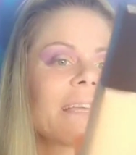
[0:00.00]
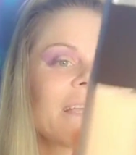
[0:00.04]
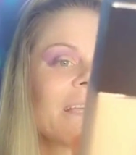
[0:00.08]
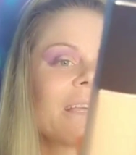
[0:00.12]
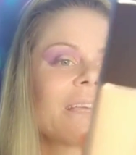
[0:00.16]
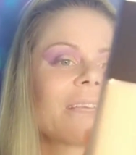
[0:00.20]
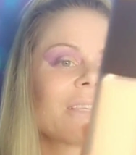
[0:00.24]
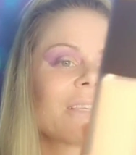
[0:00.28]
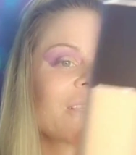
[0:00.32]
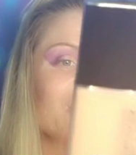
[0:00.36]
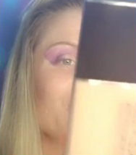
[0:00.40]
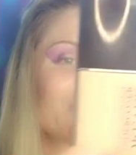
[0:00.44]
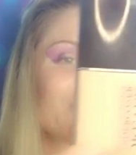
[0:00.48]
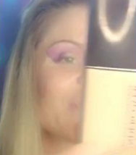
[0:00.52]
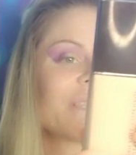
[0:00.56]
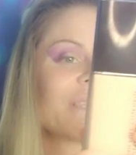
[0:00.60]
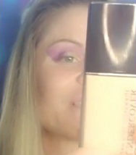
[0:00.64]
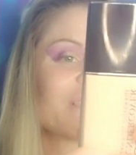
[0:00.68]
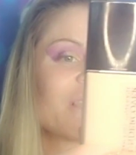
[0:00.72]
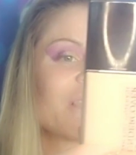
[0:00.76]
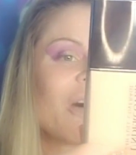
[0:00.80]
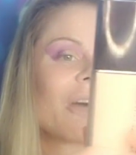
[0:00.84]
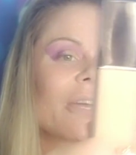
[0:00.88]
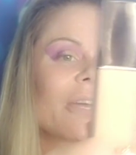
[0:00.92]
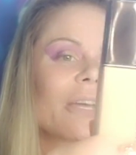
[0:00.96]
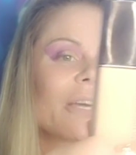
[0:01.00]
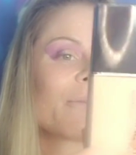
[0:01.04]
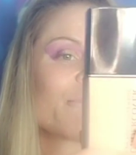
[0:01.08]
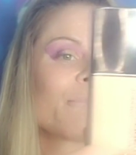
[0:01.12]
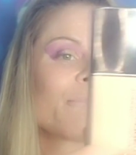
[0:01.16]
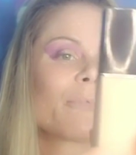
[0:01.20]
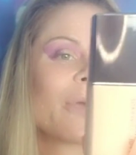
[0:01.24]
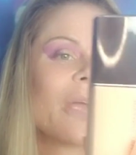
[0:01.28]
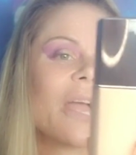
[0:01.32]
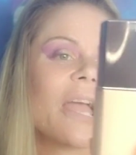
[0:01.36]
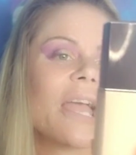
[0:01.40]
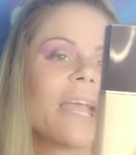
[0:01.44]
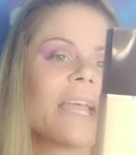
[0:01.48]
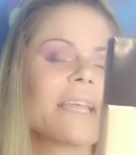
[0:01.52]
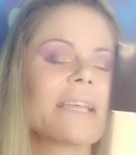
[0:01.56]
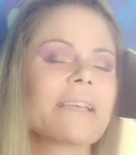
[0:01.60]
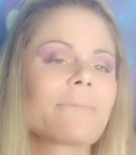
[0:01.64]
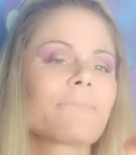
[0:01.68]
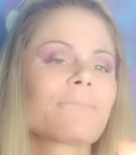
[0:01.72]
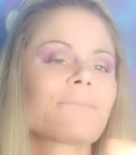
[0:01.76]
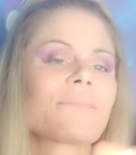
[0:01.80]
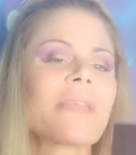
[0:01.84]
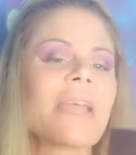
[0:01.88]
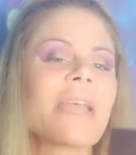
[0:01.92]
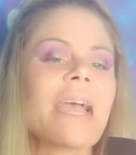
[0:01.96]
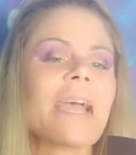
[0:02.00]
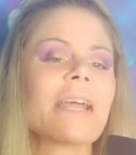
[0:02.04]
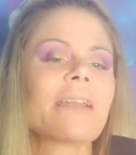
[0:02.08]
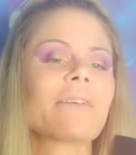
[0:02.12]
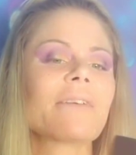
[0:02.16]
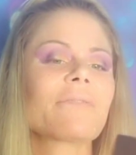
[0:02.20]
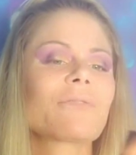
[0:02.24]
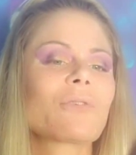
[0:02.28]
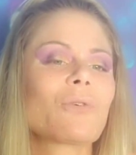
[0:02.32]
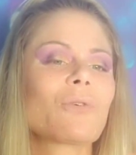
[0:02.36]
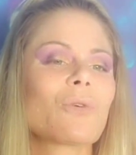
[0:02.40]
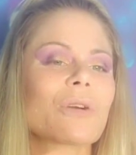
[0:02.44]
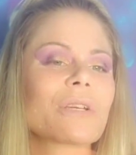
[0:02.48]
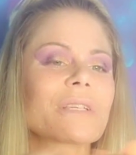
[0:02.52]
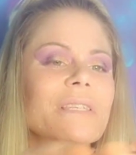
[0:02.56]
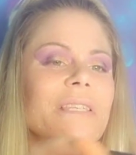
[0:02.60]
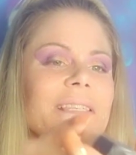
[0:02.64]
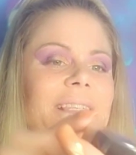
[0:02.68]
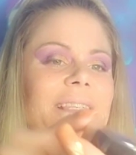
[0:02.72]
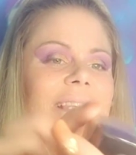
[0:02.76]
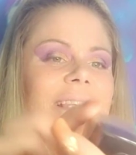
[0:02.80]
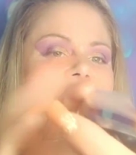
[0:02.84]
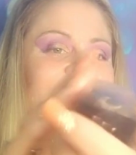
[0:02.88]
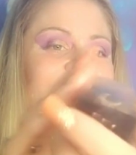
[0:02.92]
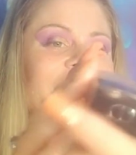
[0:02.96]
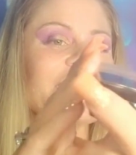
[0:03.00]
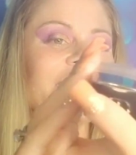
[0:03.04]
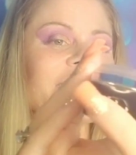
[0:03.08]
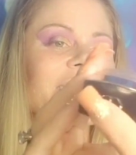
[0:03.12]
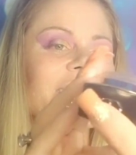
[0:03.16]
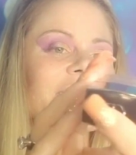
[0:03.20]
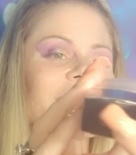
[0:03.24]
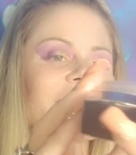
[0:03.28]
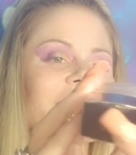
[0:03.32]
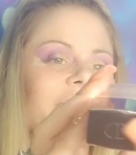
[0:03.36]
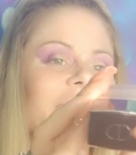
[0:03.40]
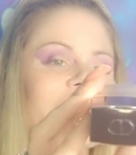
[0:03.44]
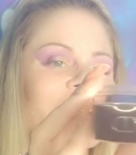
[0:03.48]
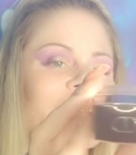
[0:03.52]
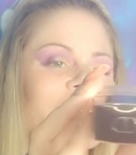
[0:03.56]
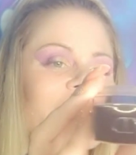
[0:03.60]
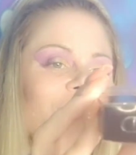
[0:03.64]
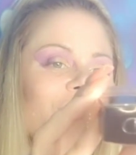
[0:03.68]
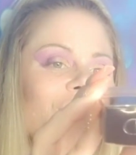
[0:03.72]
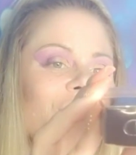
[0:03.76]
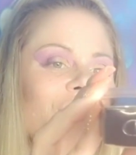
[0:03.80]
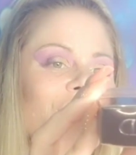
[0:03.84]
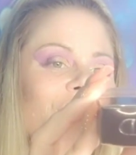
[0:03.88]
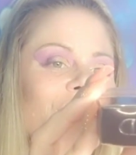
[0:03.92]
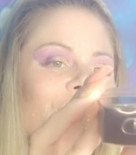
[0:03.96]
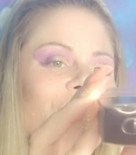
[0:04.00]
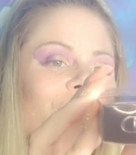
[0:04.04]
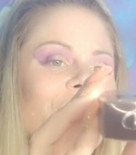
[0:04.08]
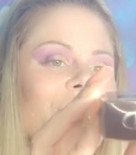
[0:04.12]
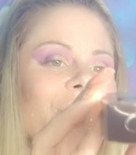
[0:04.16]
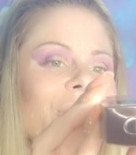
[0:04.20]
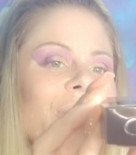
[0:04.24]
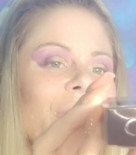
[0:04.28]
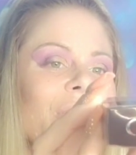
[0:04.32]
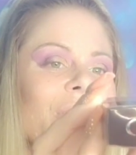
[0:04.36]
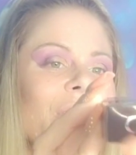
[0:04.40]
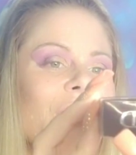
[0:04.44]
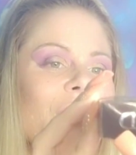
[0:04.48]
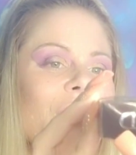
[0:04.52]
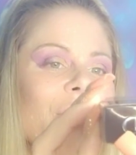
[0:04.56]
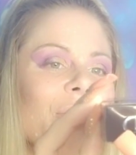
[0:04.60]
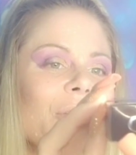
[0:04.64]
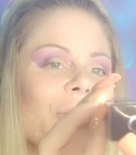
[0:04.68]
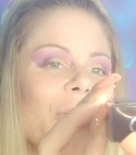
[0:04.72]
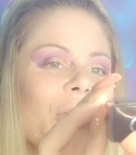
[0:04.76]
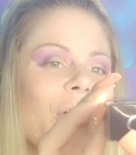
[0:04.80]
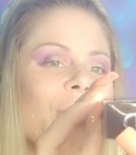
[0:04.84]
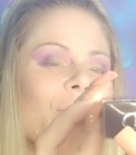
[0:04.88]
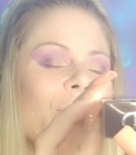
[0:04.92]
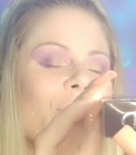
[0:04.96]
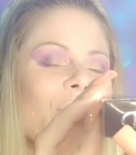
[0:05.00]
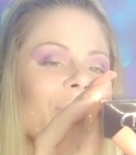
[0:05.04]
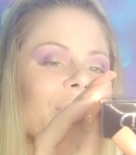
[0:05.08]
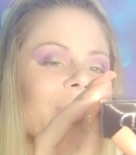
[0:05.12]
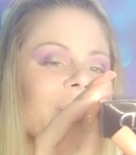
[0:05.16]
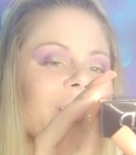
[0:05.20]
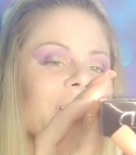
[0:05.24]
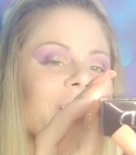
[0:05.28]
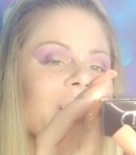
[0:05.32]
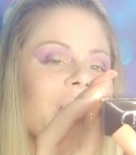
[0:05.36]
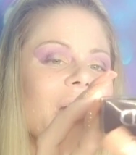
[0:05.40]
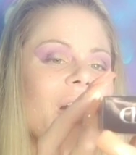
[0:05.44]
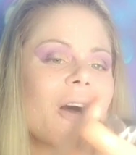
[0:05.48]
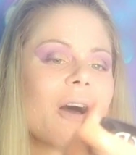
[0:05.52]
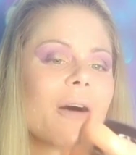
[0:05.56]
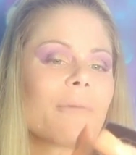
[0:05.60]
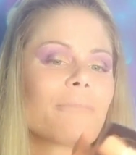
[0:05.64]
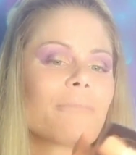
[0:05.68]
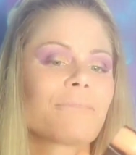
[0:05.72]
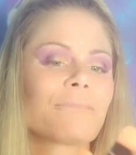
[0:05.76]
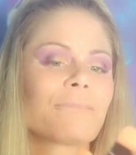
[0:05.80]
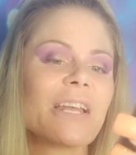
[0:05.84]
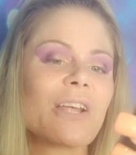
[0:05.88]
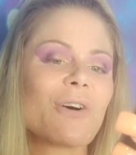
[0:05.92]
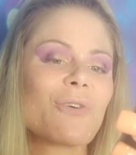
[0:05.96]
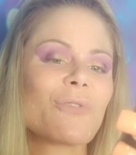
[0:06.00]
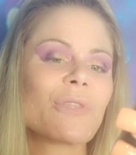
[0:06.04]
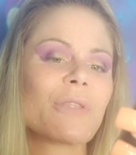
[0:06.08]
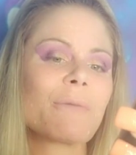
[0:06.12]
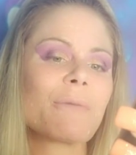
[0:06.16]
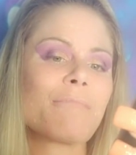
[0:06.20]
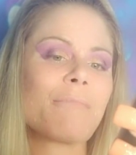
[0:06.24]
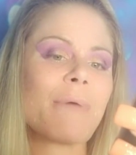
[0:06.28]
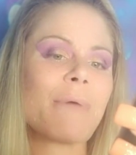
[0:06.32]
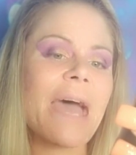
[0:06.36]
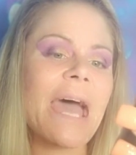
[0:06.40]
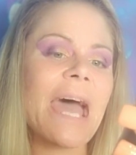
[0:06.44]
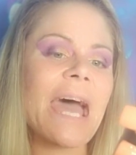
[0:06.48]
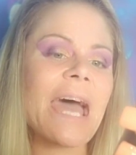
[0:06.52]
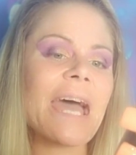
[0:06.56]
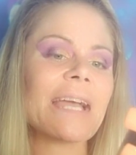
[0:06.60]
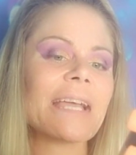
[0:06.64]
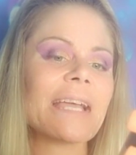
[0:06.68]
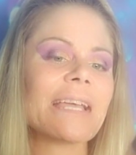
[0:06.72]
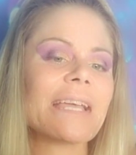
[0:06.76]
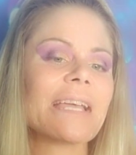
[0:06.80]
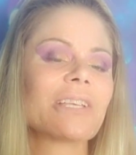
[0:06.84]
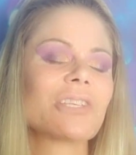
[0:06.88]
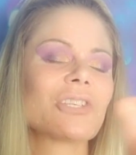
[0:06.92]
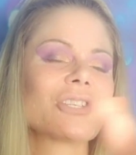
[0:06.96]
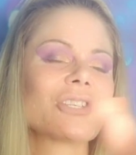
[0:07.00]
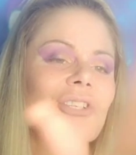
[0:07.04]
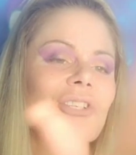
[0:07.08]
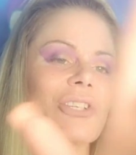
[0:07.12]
so it's not going to break. And of course, it's got its signature logo on the top. And on the back, it's